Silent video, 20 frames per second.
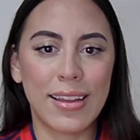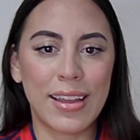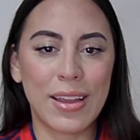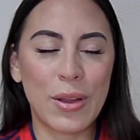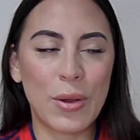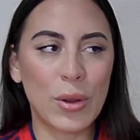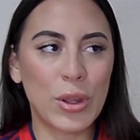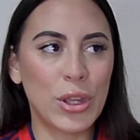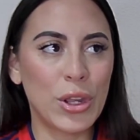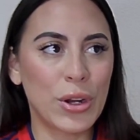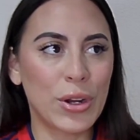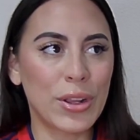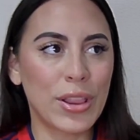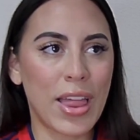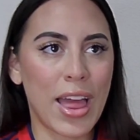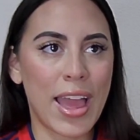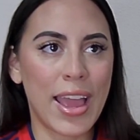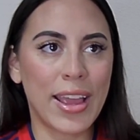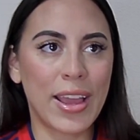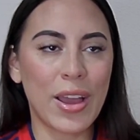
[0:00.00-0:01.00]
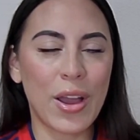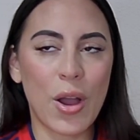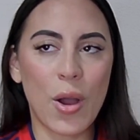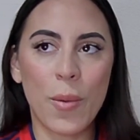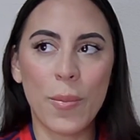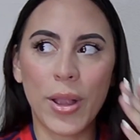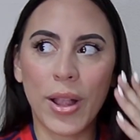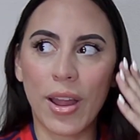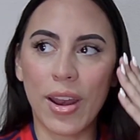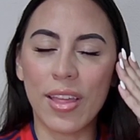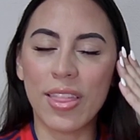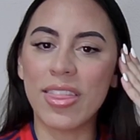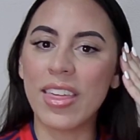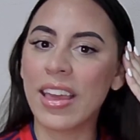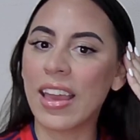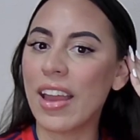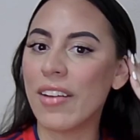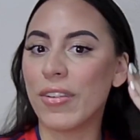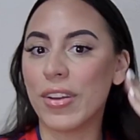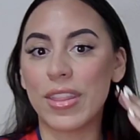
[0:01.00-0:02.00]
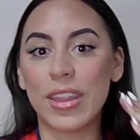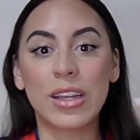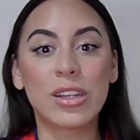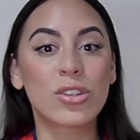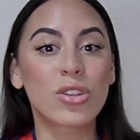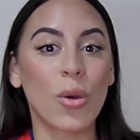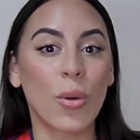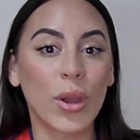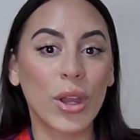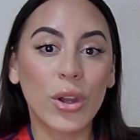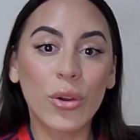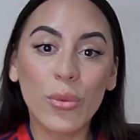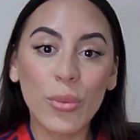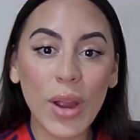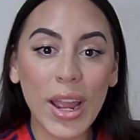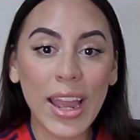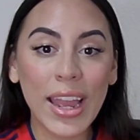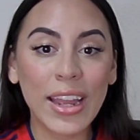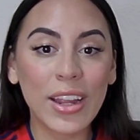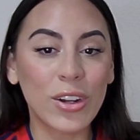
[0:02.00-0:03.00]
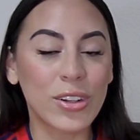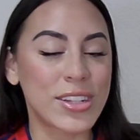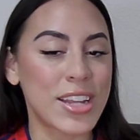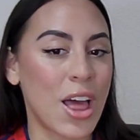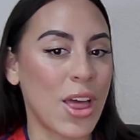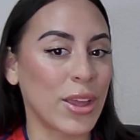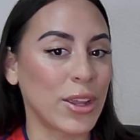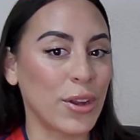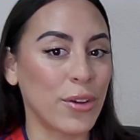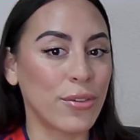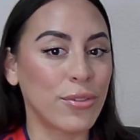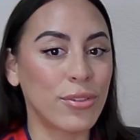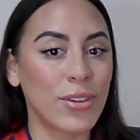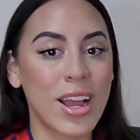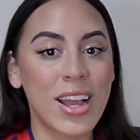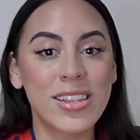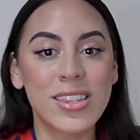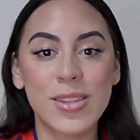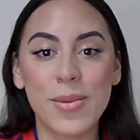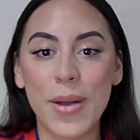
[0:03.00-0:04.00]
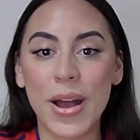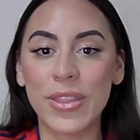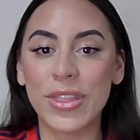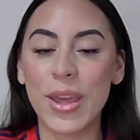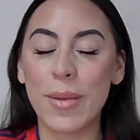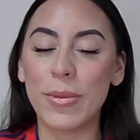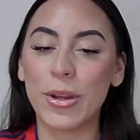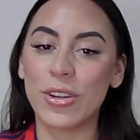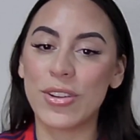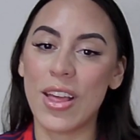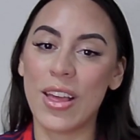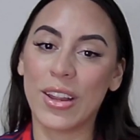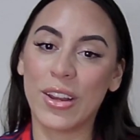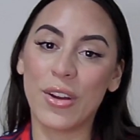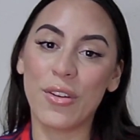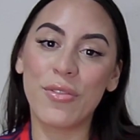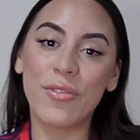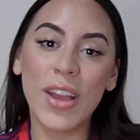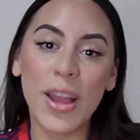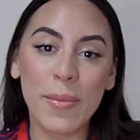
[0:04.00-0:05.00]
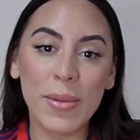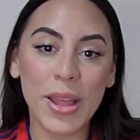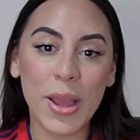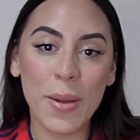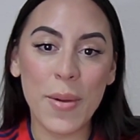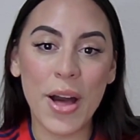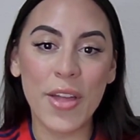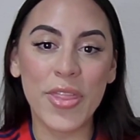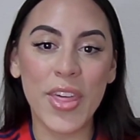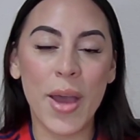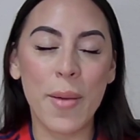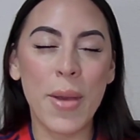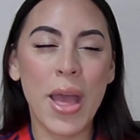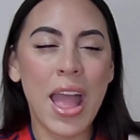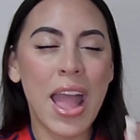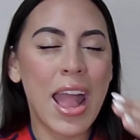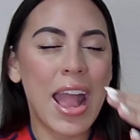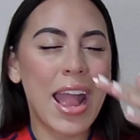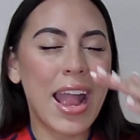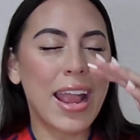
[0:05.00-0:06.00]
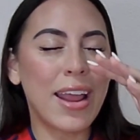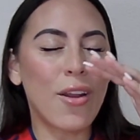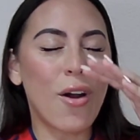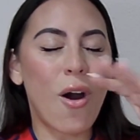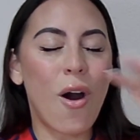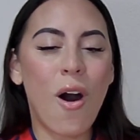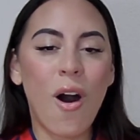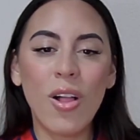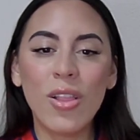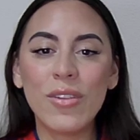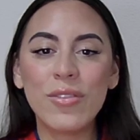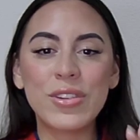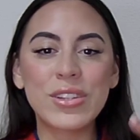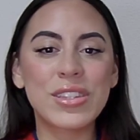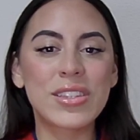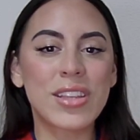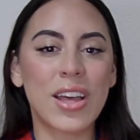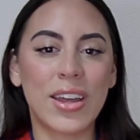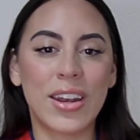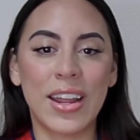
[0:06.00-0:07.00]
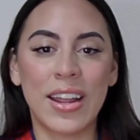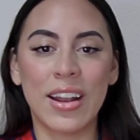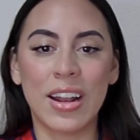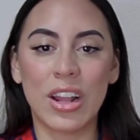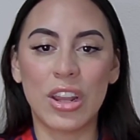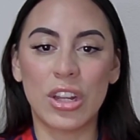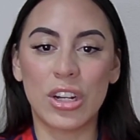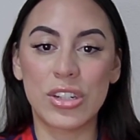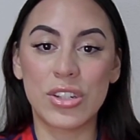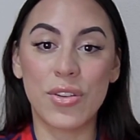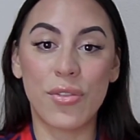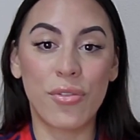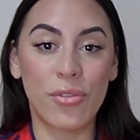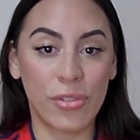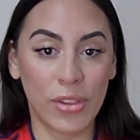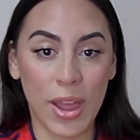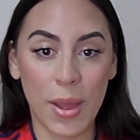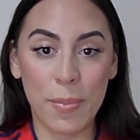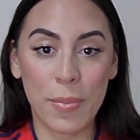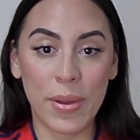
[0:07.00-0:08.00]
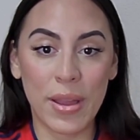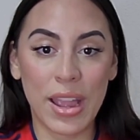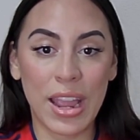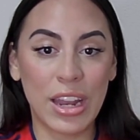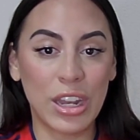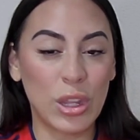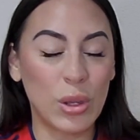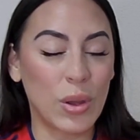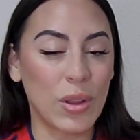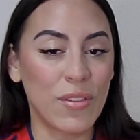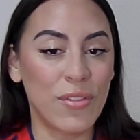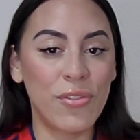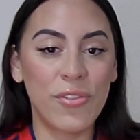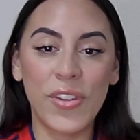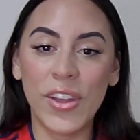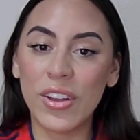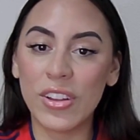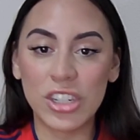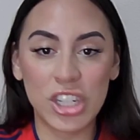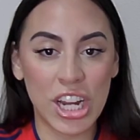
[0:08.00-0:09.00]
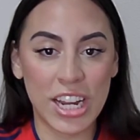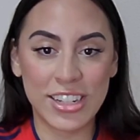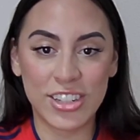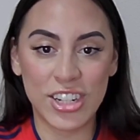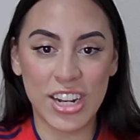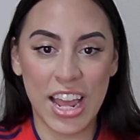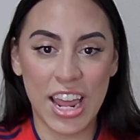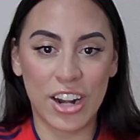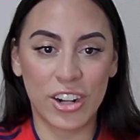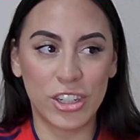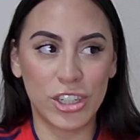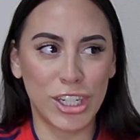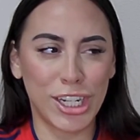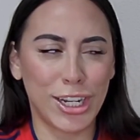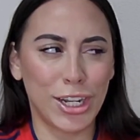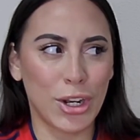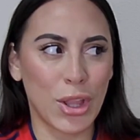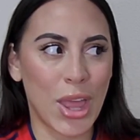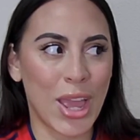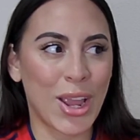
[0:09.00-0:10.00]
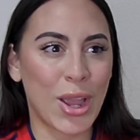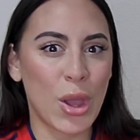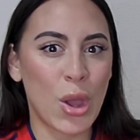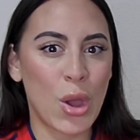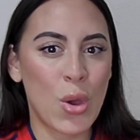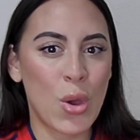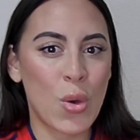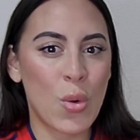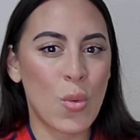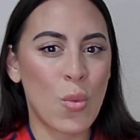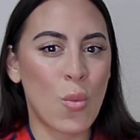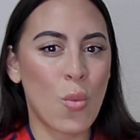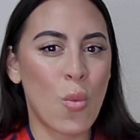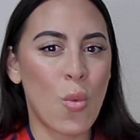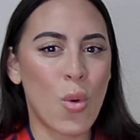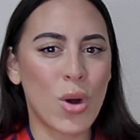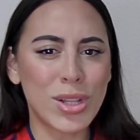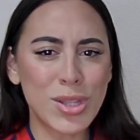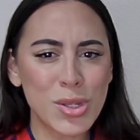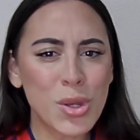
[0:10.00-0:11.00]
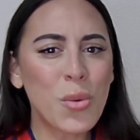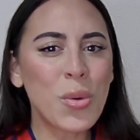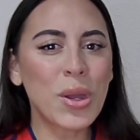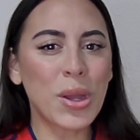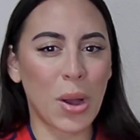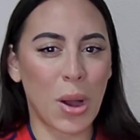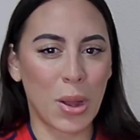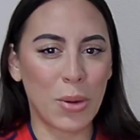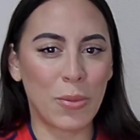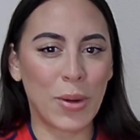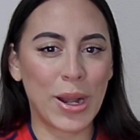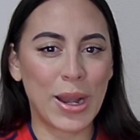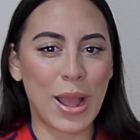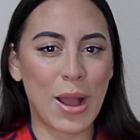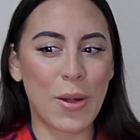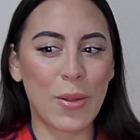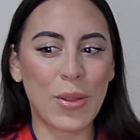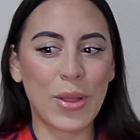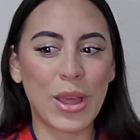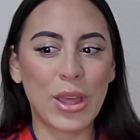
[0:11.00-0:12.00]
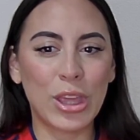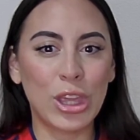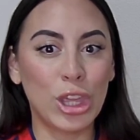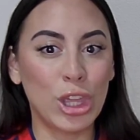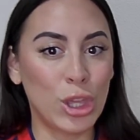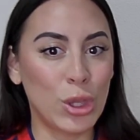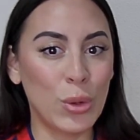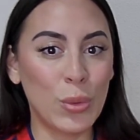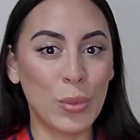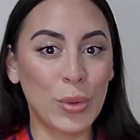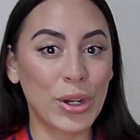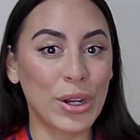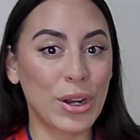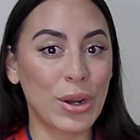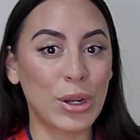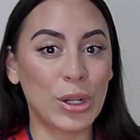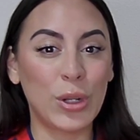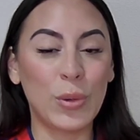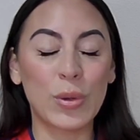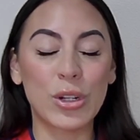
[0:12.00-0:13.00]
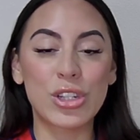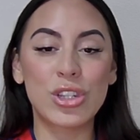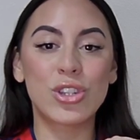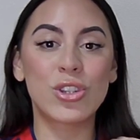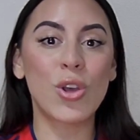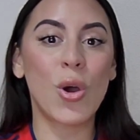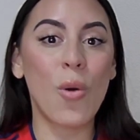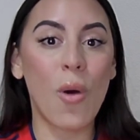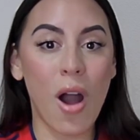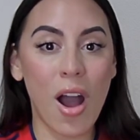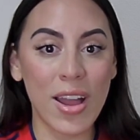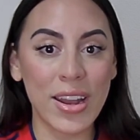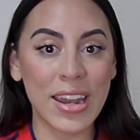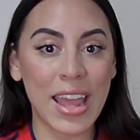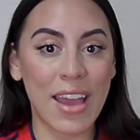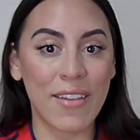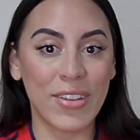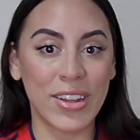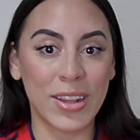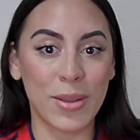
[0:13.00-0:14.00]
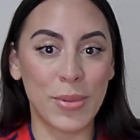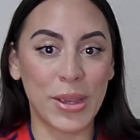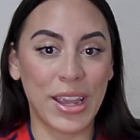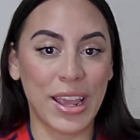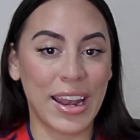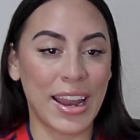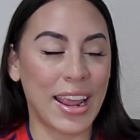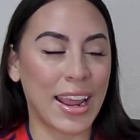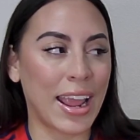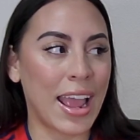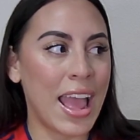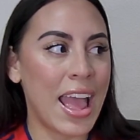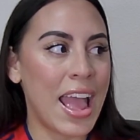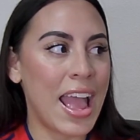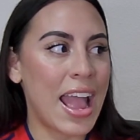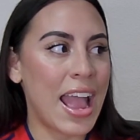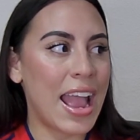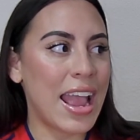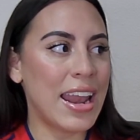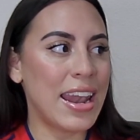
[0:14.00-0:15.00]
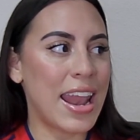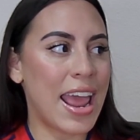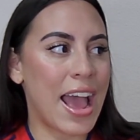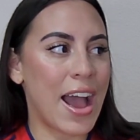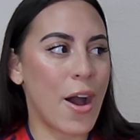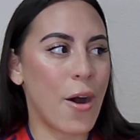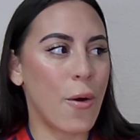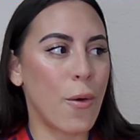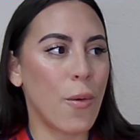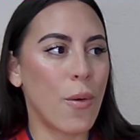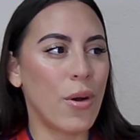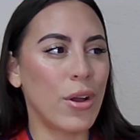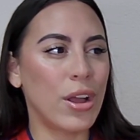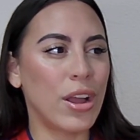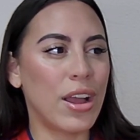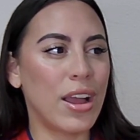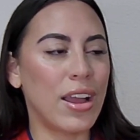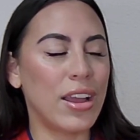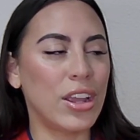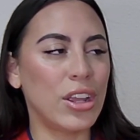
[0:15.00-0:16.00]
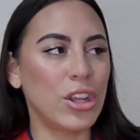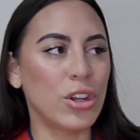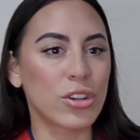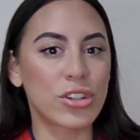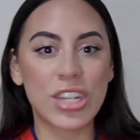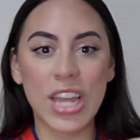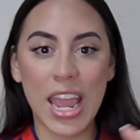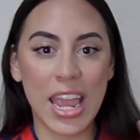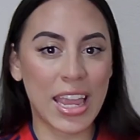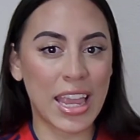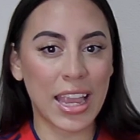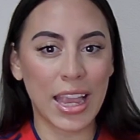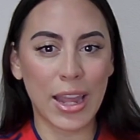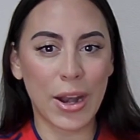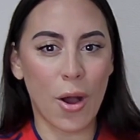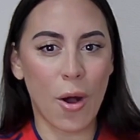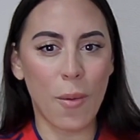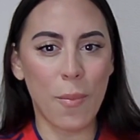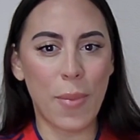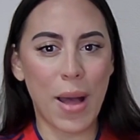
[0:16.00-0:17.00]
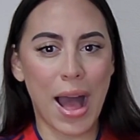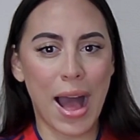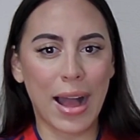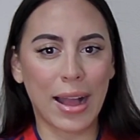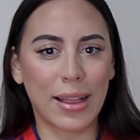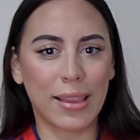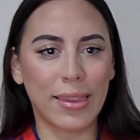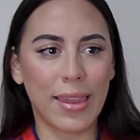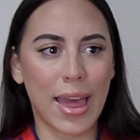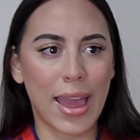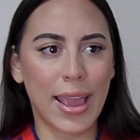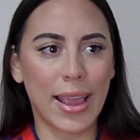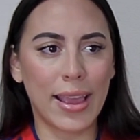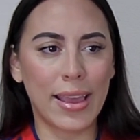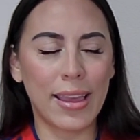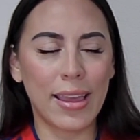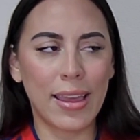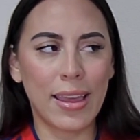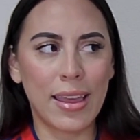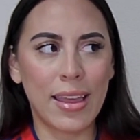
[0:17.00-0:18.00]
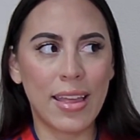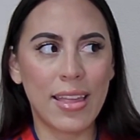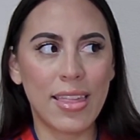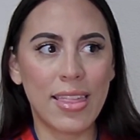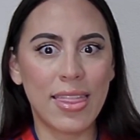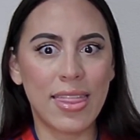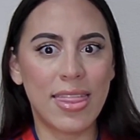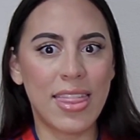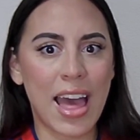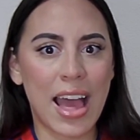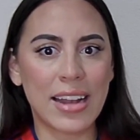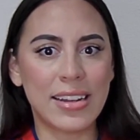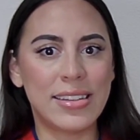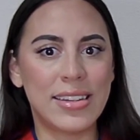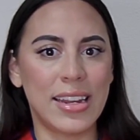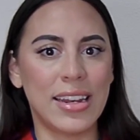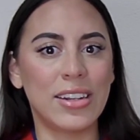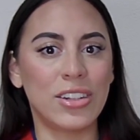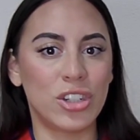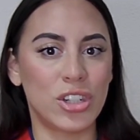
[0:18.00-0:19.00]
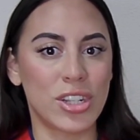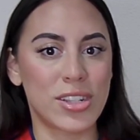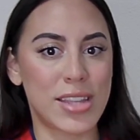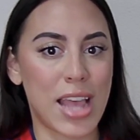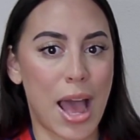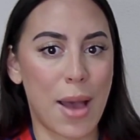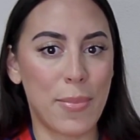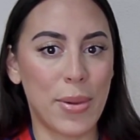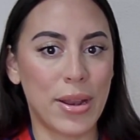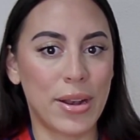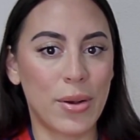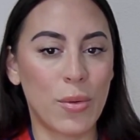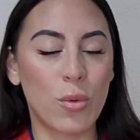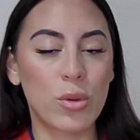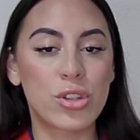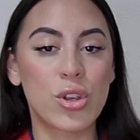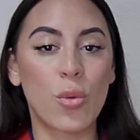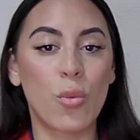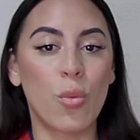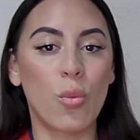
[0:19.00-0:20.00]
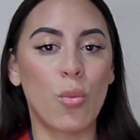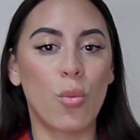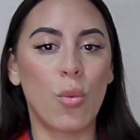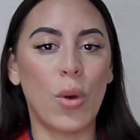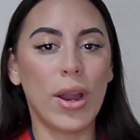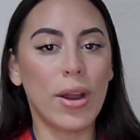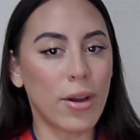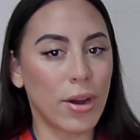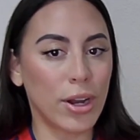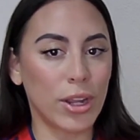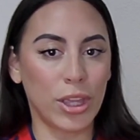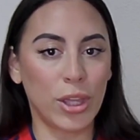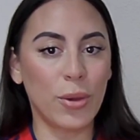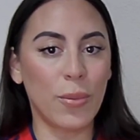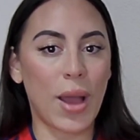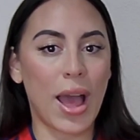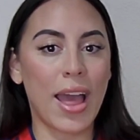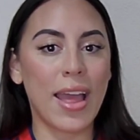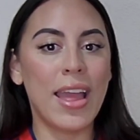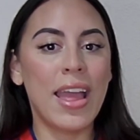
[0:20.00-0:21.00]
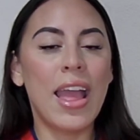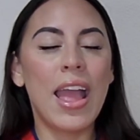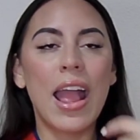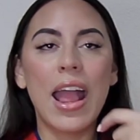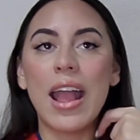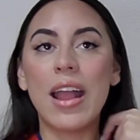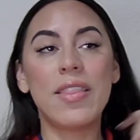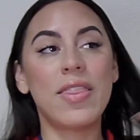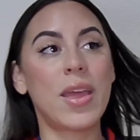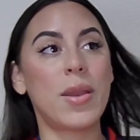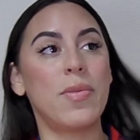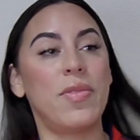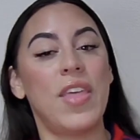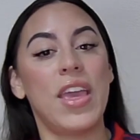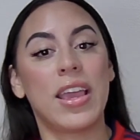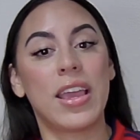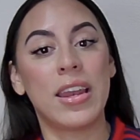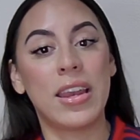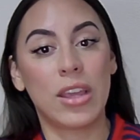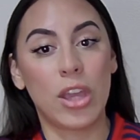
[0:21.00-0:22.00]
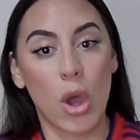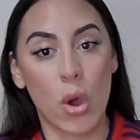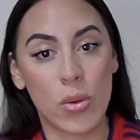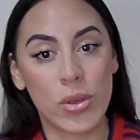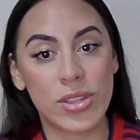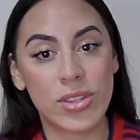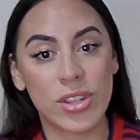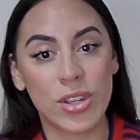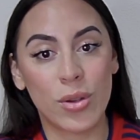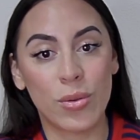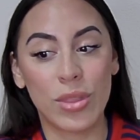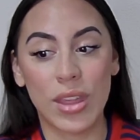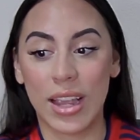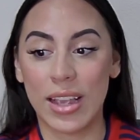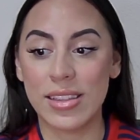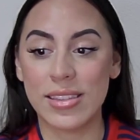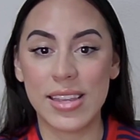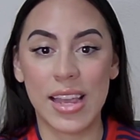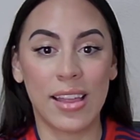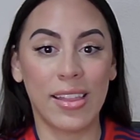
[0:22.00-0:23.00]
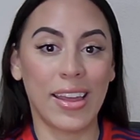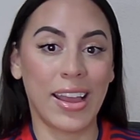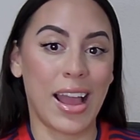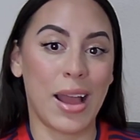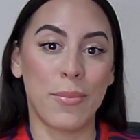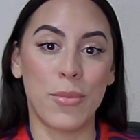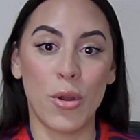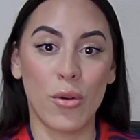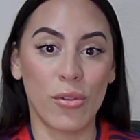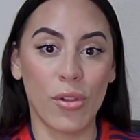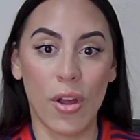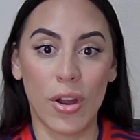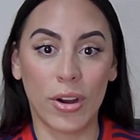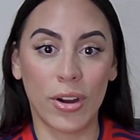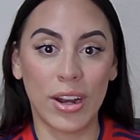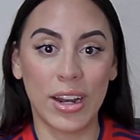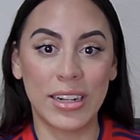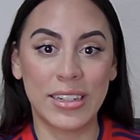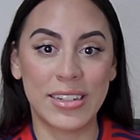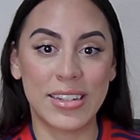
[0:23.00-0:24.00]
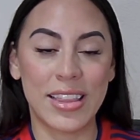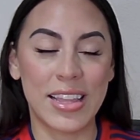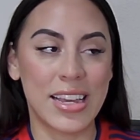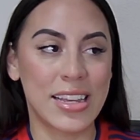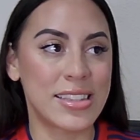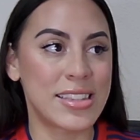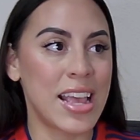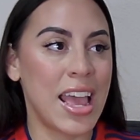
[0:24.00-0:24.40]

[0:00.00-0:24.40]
you're like, oh my God, I think everything's going great. You're telling your friends about them, you're telling your family about them. And all of a sudden, there's a flip, and you can feel a change in energy, and you're like, what's going on right now you were you were so hot and heavy in the beginning and now you're taking it all back like that didn't just happen. So where are you at? And then they can ghost you. They can say like I'm no longer into this.